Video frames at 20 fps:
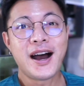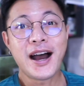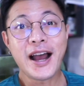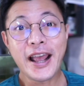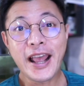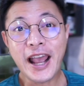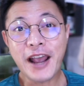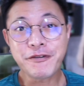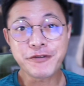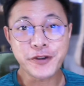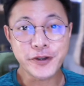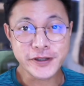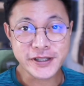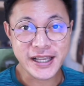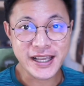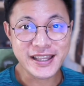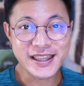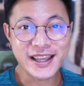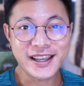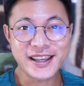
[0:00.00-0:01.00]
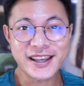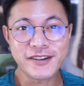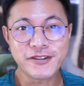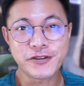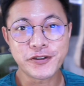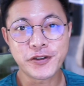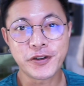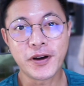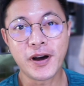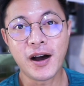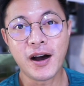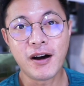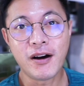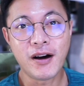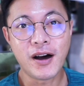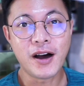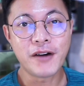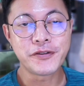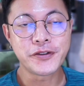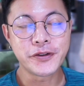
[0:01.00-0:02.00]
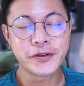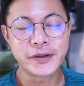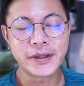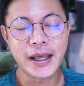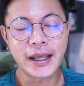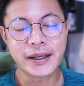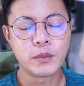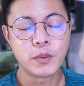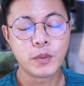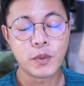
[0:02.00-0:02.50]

I have to say thank you to all of you that